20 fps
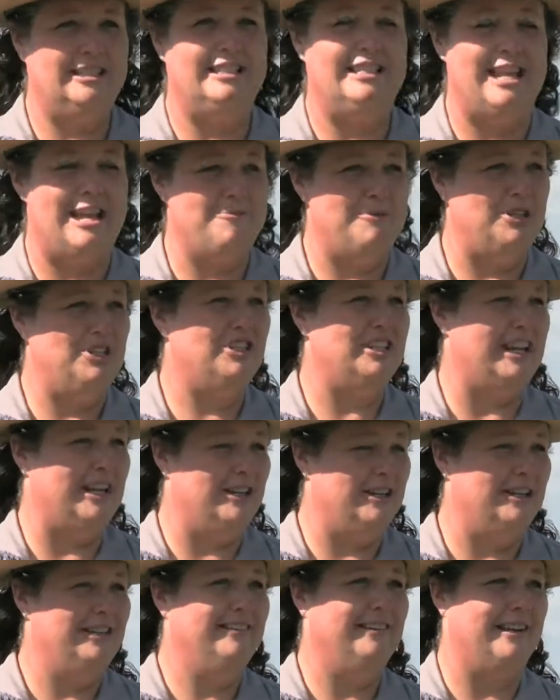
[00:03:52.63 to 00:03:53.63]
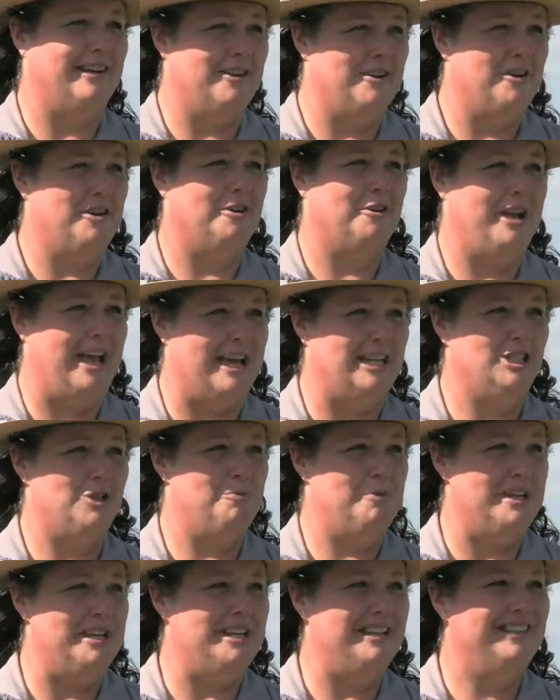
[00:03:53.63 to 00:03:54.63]
damaged and had to
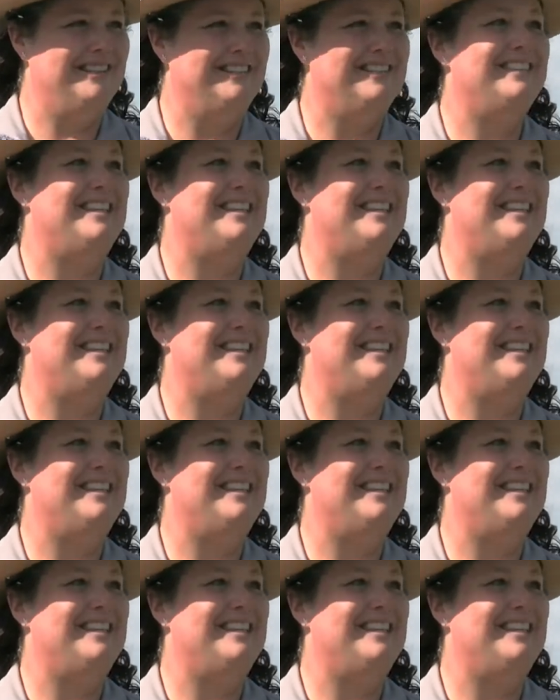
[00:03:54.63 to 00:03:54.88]
be